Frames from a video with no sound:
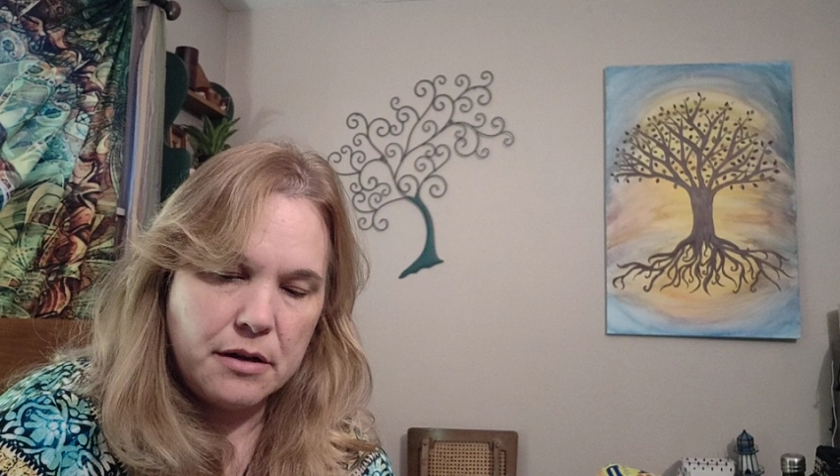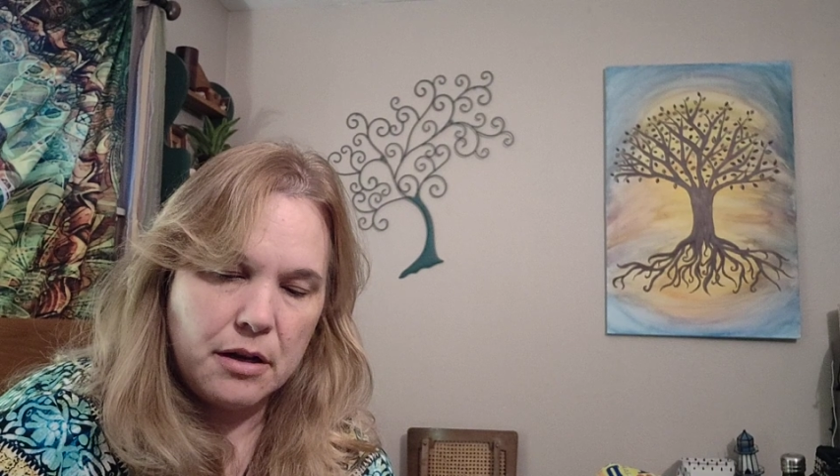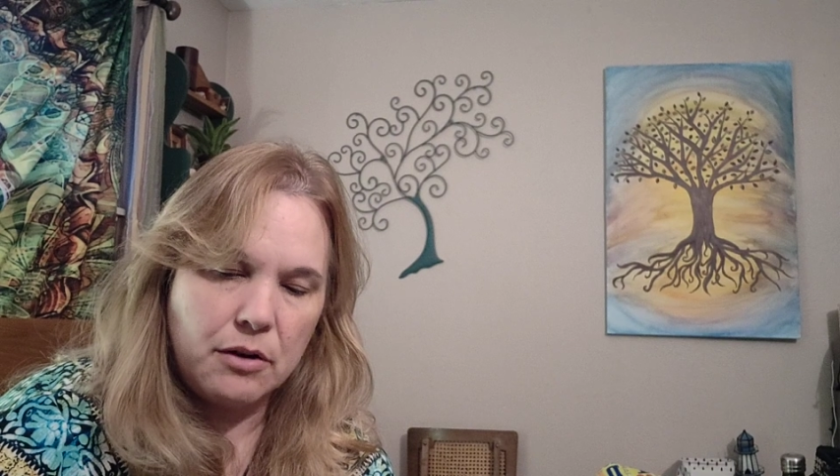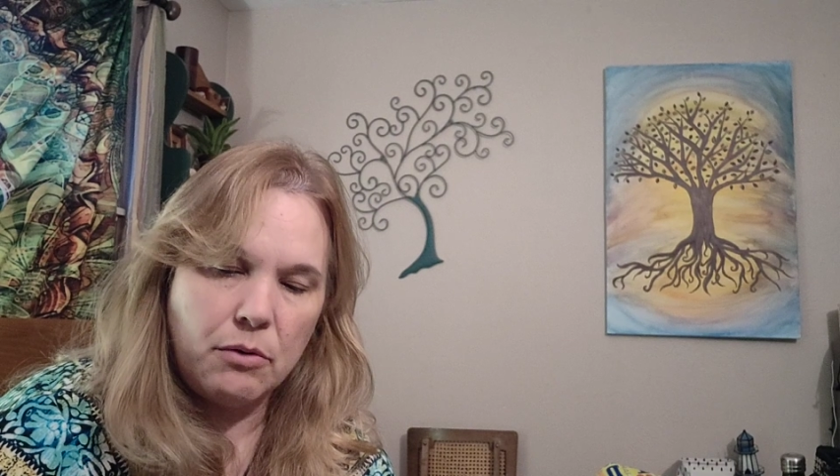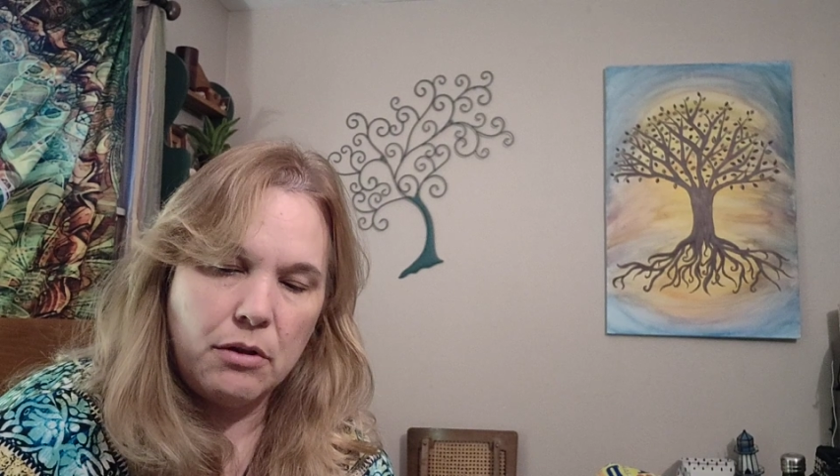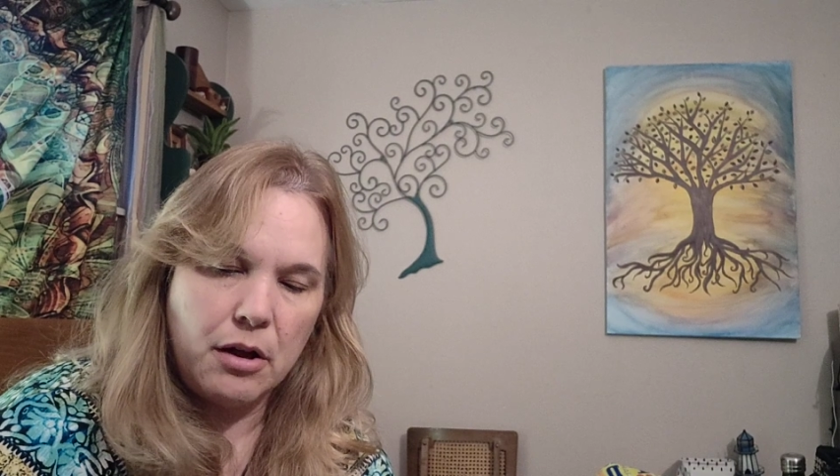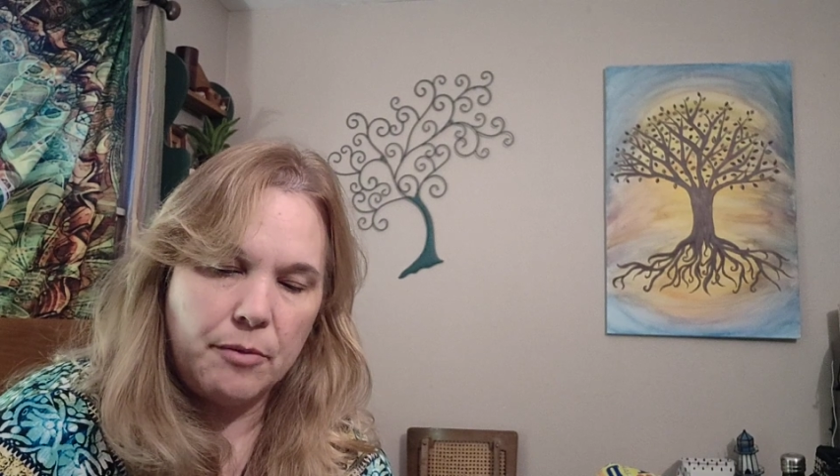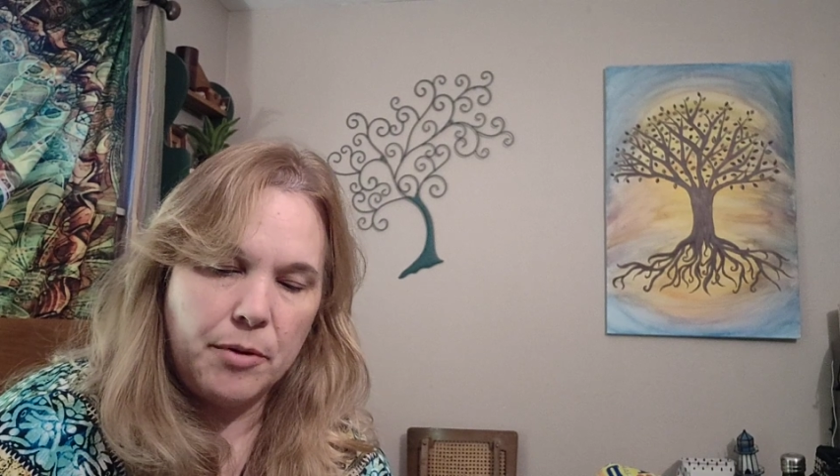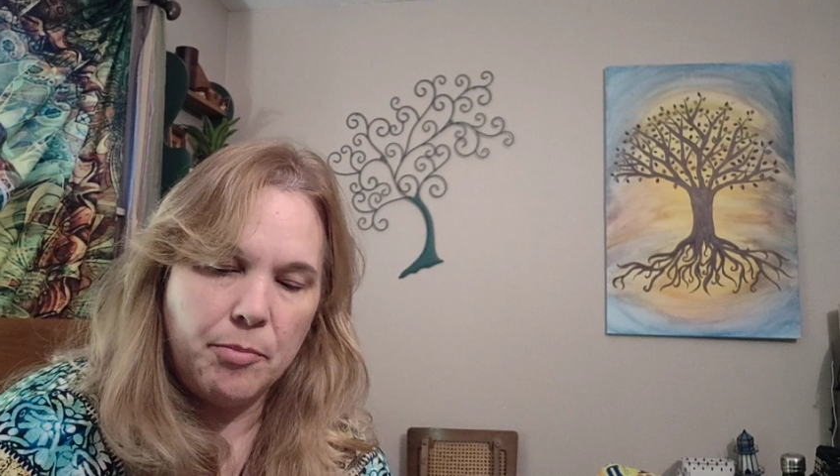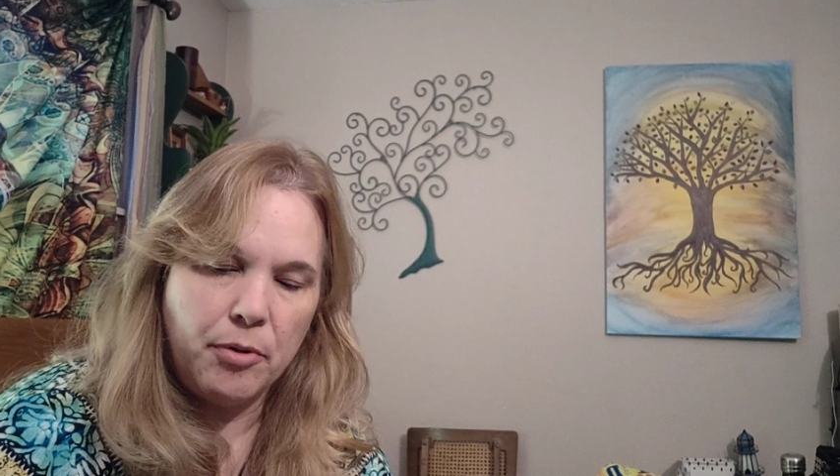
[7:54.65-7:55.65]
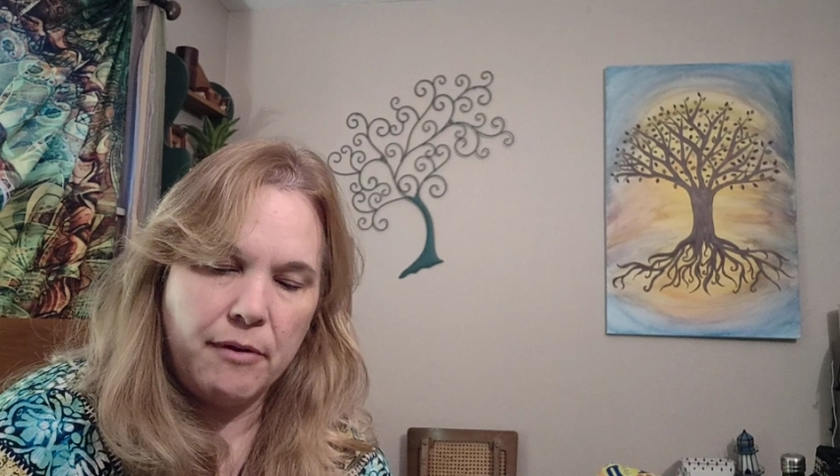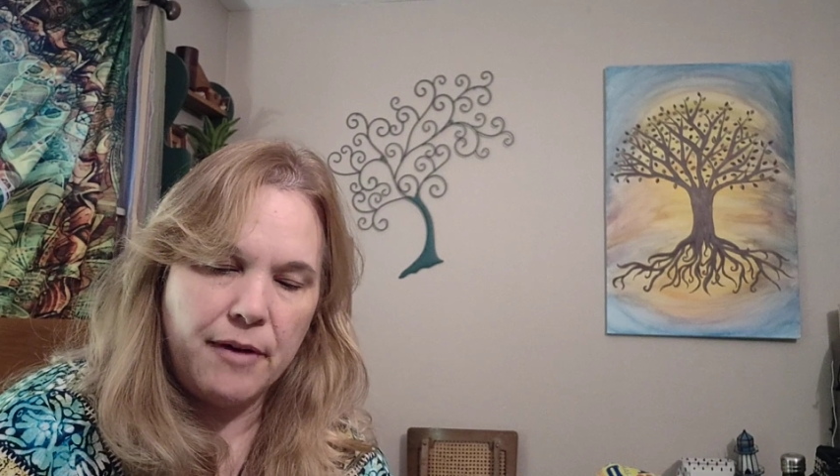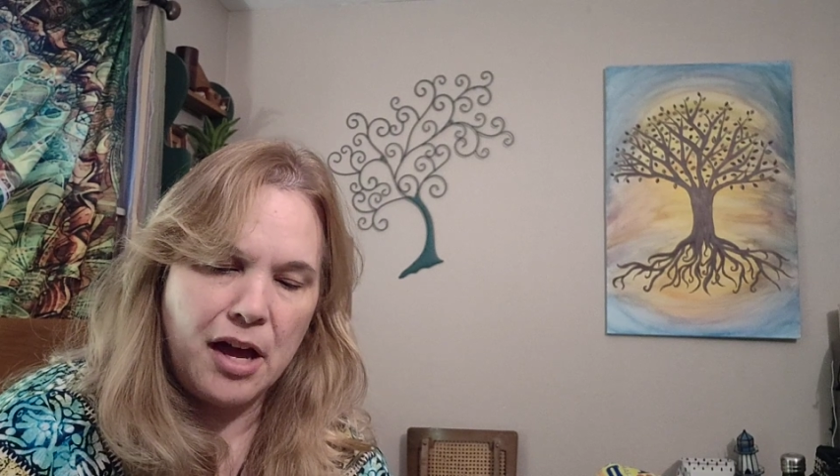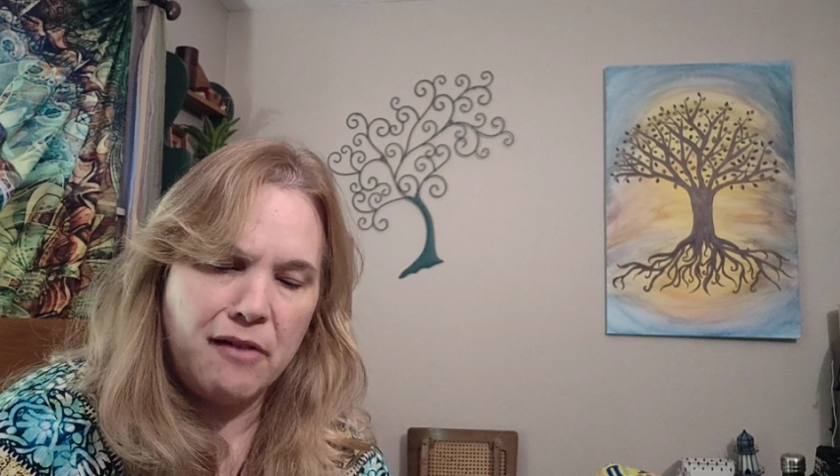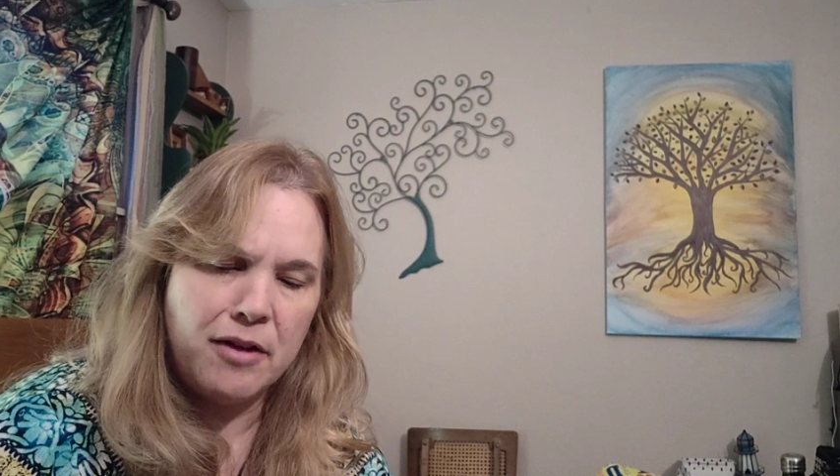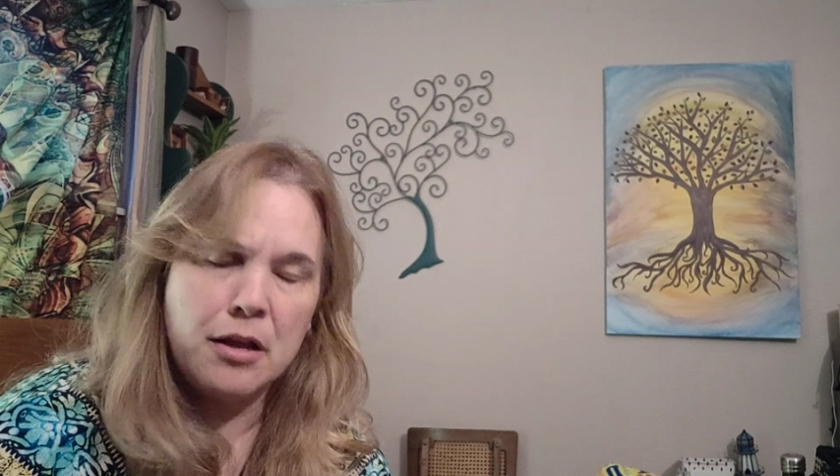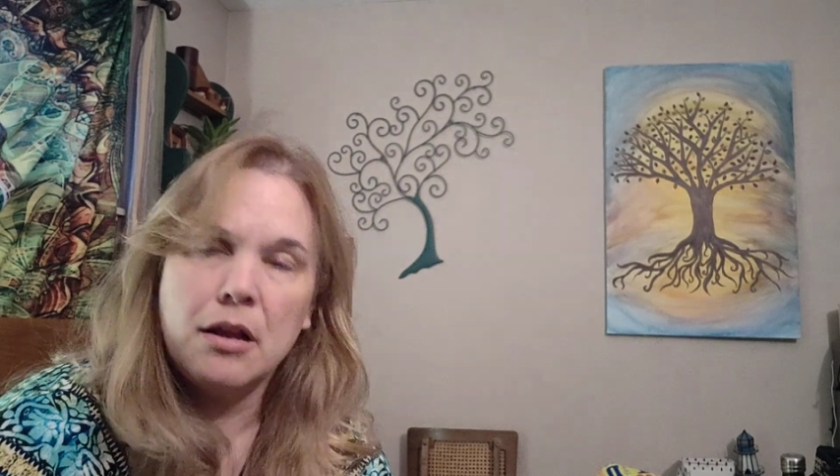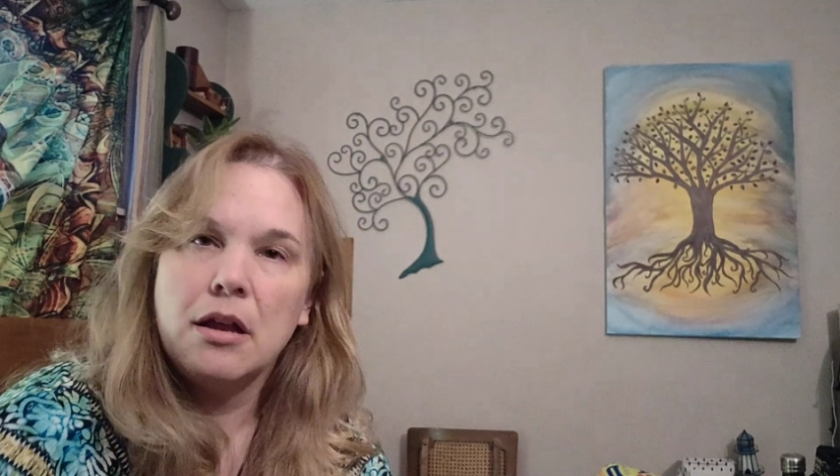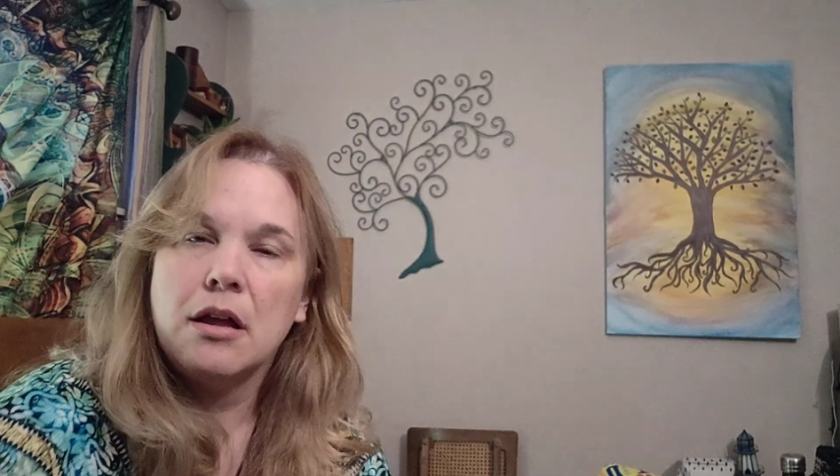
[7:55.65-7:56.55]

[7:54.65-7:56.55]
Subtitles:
I know a lot of people have it